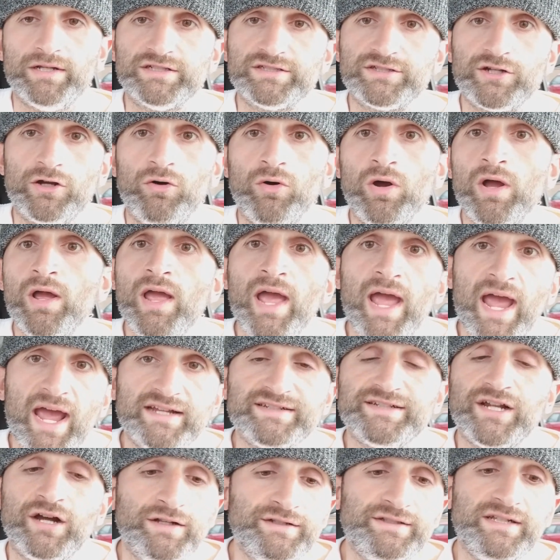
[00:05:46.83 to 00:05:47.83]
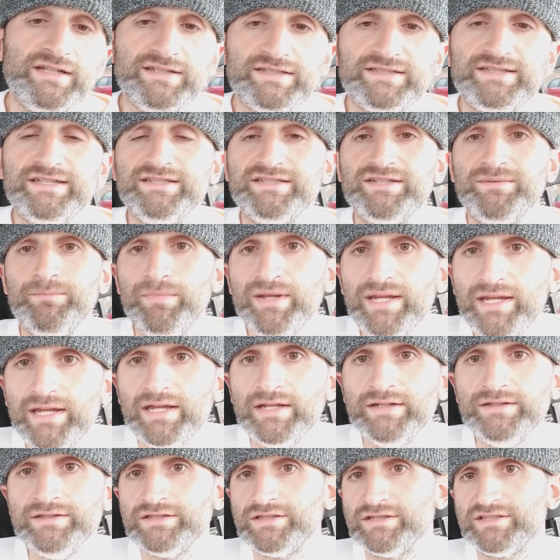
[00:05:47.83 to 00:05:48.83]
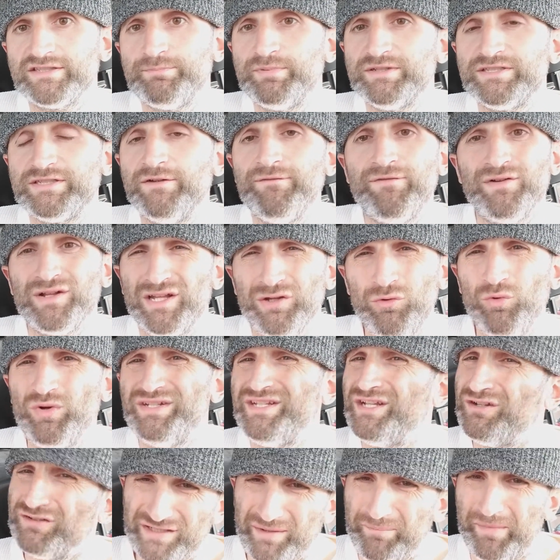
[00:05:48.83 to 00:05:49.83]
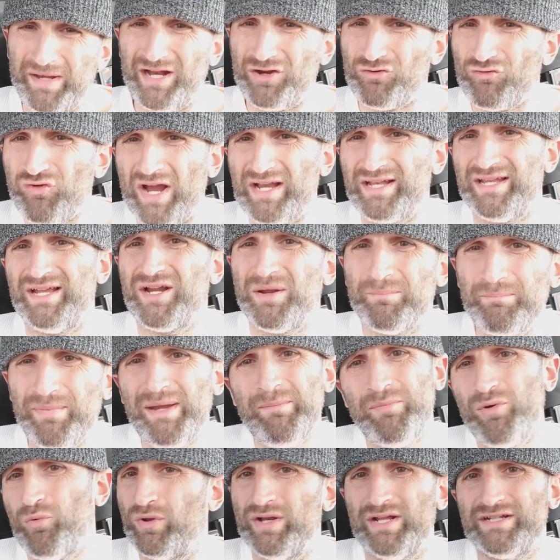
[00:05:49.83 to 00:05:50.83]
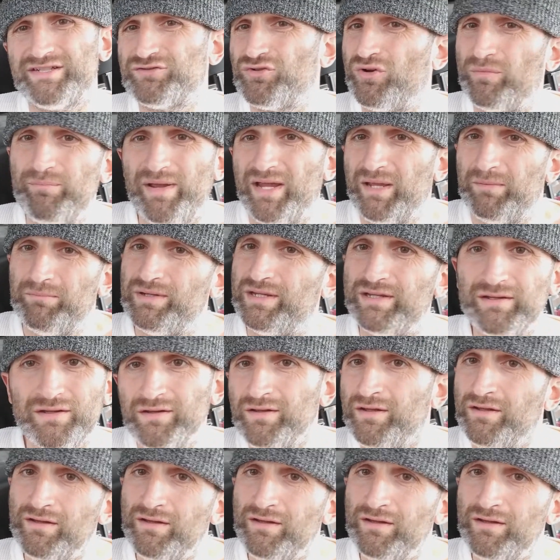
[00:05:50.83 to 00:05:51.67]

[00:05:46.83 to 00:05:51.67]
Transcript: So, as hunting season begins, specifically with deers, I mean, I cried like a baby when I saw Bambi.